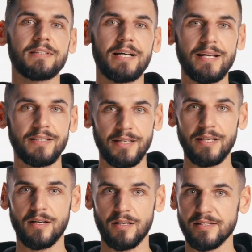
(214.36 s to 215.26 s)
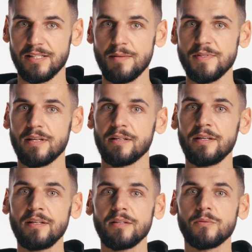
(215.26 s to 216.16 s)
9 key concepts and
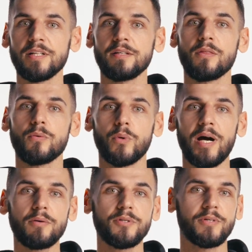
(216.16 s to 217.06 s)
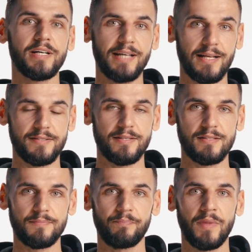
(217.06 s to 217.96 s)
integrate it throughout your analysis.